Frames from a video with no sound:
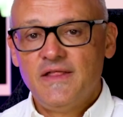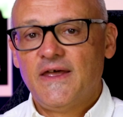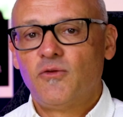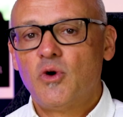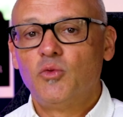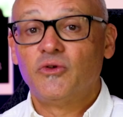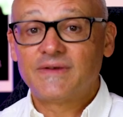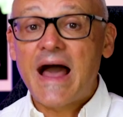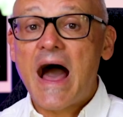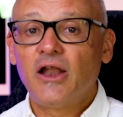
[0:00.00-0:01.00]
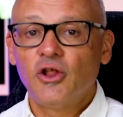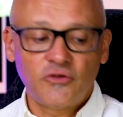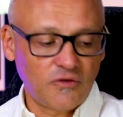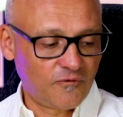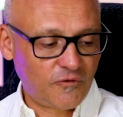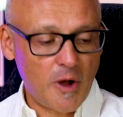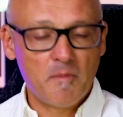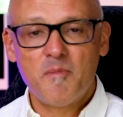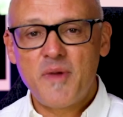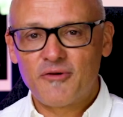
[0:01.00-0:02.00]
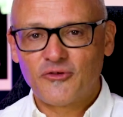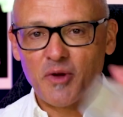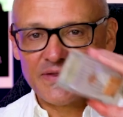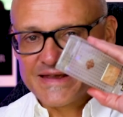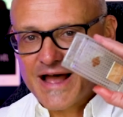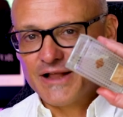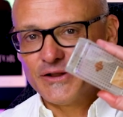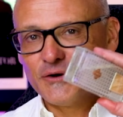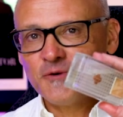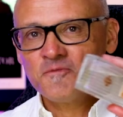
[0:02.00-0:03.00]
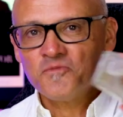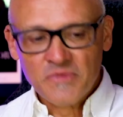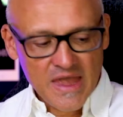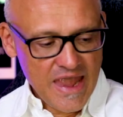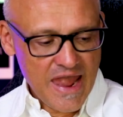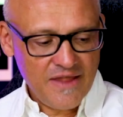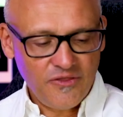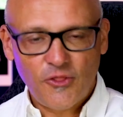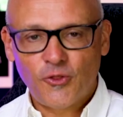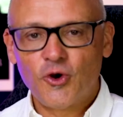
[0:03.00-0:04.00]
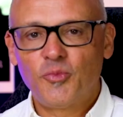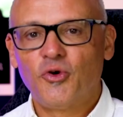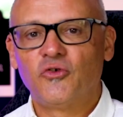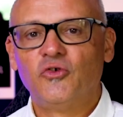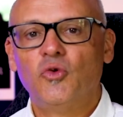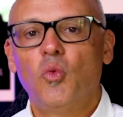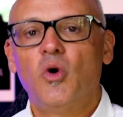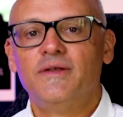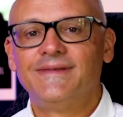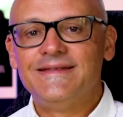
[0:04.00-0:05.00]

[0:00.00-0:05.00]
The other one was Carlos from Paris Monte Carlo. And the third person was